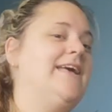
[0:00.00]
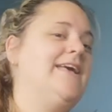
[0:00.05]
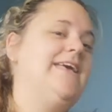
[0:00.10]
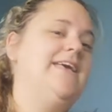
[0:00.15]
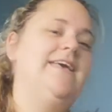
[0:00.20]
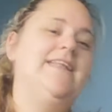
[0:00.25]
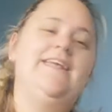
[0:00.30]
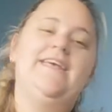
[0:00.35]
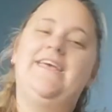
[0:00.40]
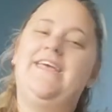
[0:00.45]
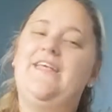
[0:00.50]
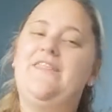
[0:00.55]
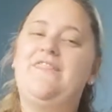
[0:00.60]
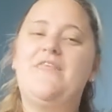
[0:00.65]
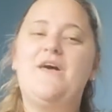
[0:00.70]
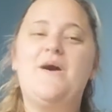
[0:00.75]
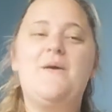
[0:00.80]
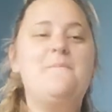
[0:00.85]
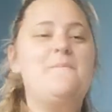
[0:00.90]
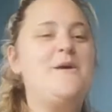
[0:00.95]
eating
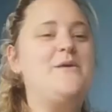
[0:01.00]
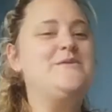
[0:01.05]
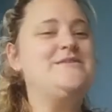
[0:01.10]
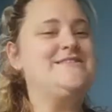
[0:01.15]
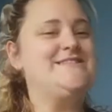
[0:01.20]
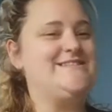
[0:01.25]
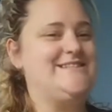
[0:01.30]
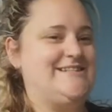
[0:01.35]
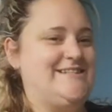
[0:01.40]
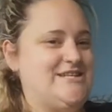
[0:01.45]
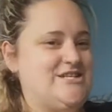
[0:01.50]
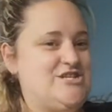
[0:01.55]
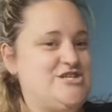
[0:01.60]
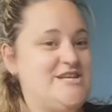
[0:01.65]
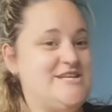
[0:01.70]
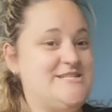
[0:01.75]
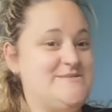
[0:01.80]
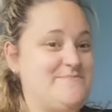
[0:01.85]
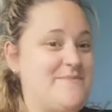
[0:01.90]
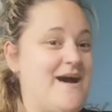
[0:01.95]
the most
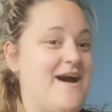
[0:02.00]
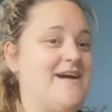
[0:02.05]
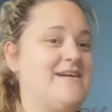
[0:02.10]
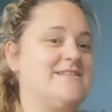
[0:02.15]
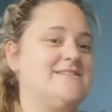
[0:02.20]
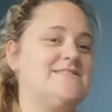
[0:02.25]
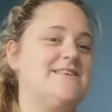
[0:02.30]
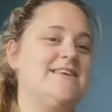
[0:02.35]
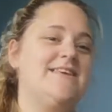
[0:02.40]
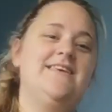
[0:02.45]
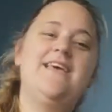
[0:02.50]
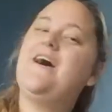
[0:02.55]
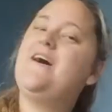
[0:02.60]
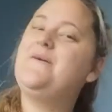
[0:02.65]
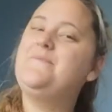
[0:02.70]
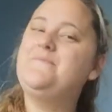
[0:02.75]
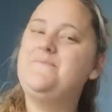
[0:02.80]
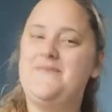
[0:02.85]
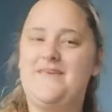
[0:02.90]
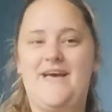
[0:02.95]
delicious bugs.
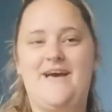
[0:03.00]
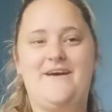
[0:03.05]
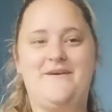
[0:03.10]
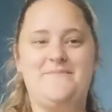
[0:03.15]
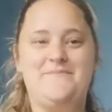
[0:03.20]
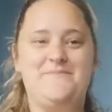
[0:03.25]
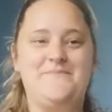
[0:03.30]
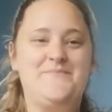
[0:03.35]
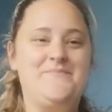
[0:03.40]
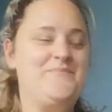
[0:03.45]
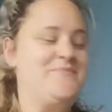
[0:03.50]
Yum, yum.